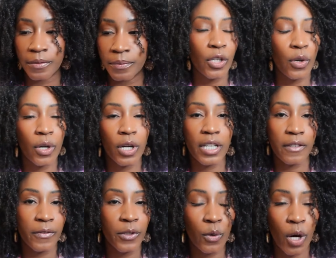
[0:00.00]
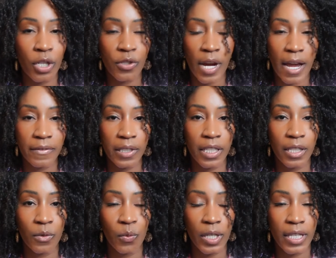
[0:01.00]
So if you are
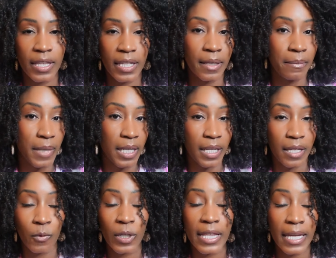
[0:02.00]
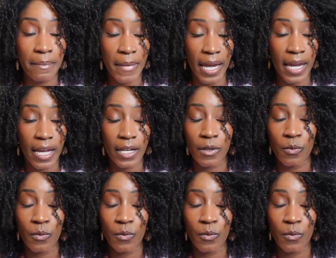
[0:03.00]
traveling with a man,